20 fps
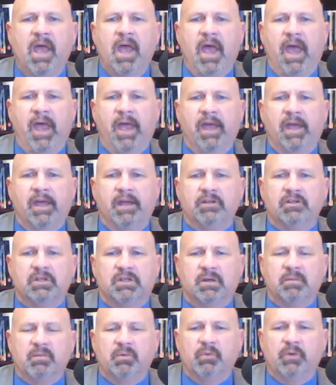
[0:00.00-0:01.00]
and you
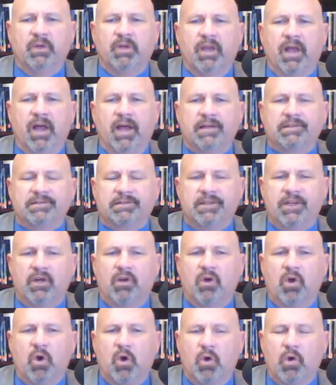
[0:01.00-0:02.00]
come to realize there
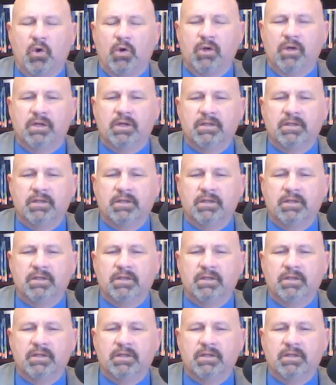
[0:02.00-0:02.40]
are